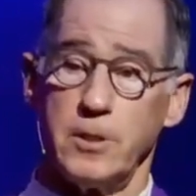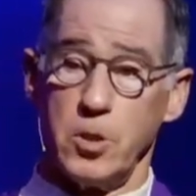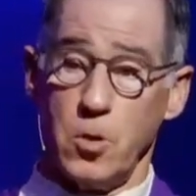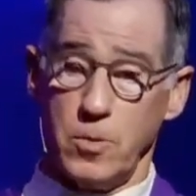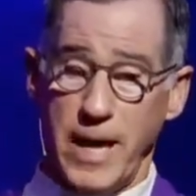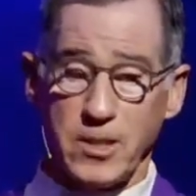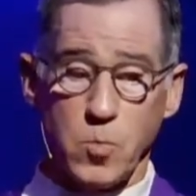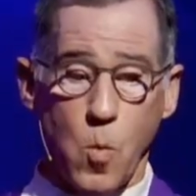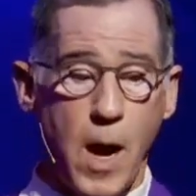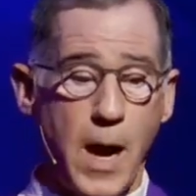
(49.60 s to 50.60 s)
So
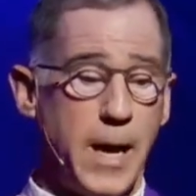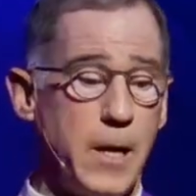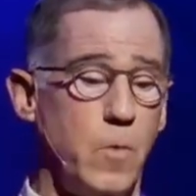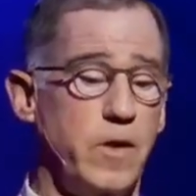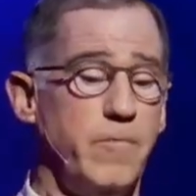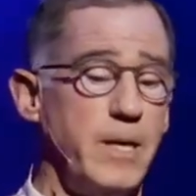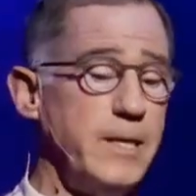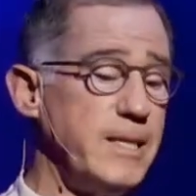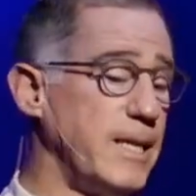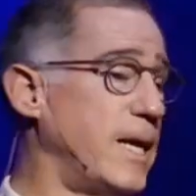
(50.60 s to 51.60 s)
that's why we've
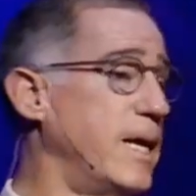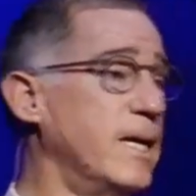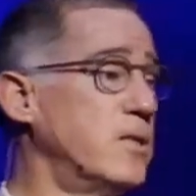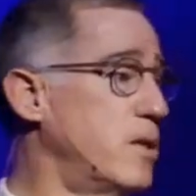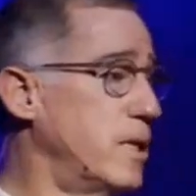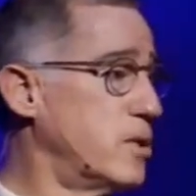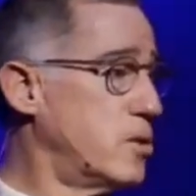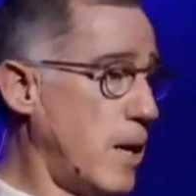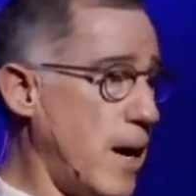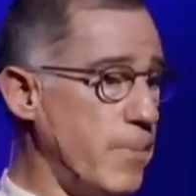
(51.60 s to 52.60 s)
been digging into this
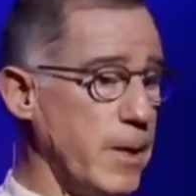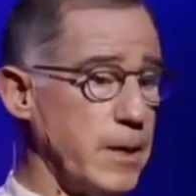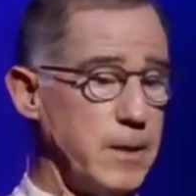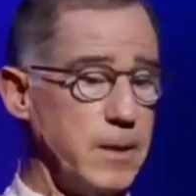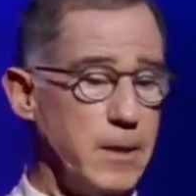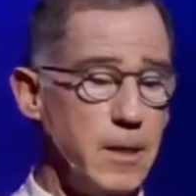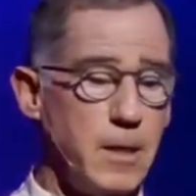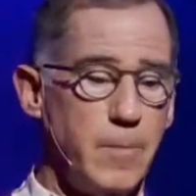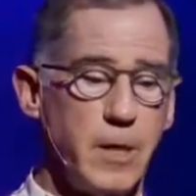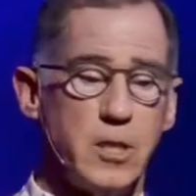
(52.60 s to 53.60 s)
topic,
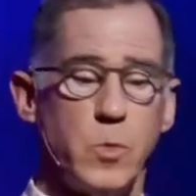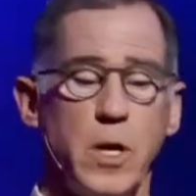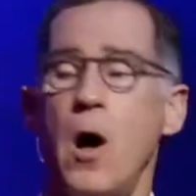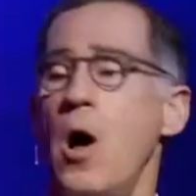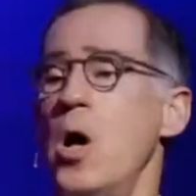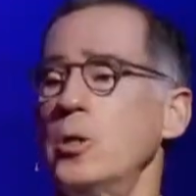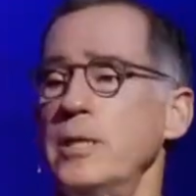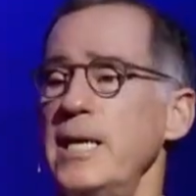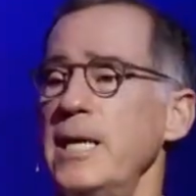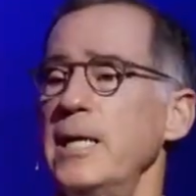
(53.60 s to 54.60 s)
because we all
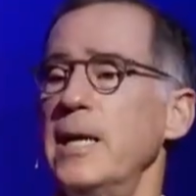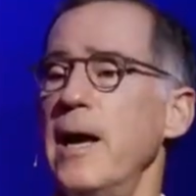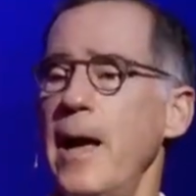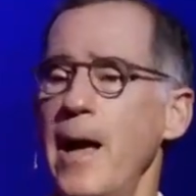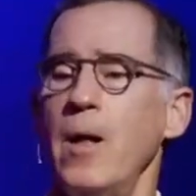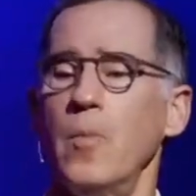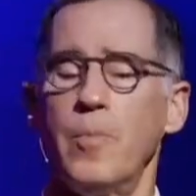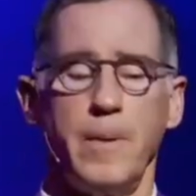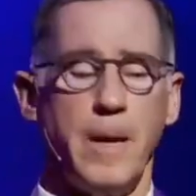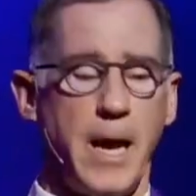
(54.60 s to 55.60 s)
need
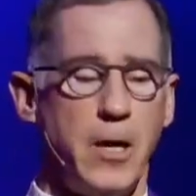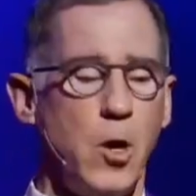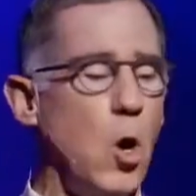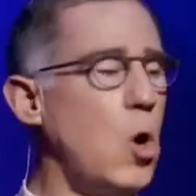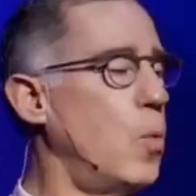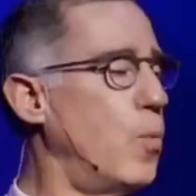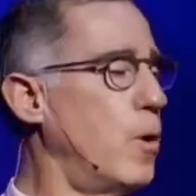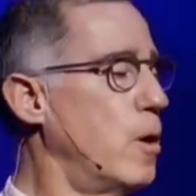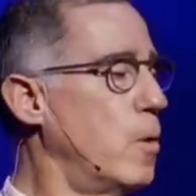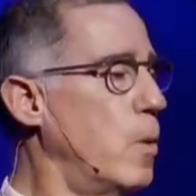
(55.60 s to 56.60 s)
help and hope
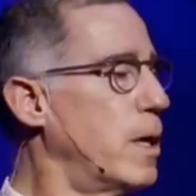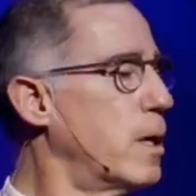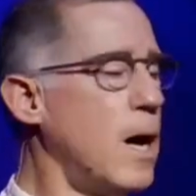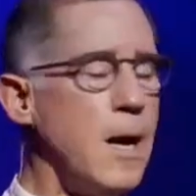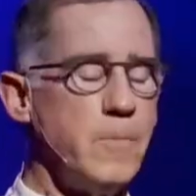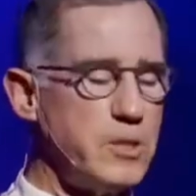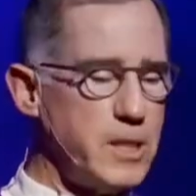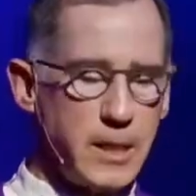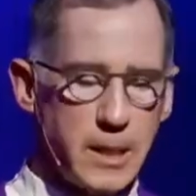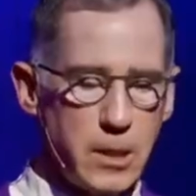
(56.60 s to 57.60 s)
when it comes
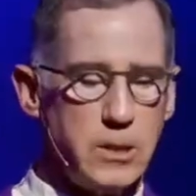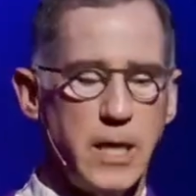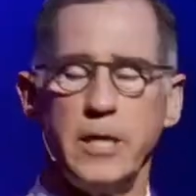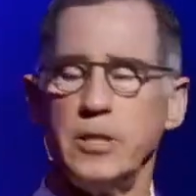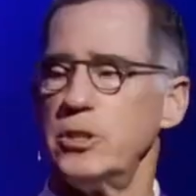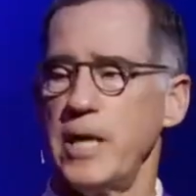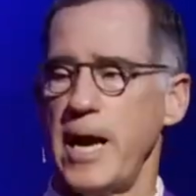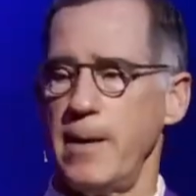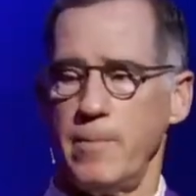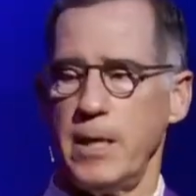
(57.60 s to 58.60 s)
to guilt and
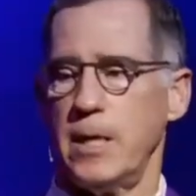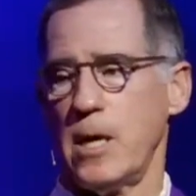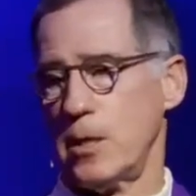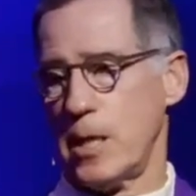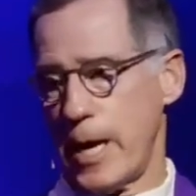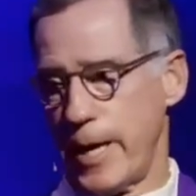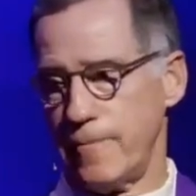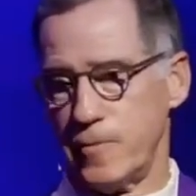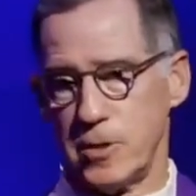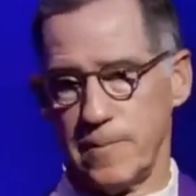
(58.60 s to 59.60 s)
shame in our
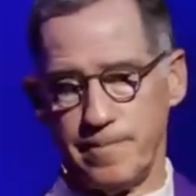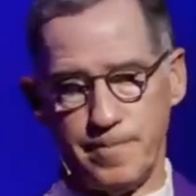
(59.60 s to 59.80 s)
lives.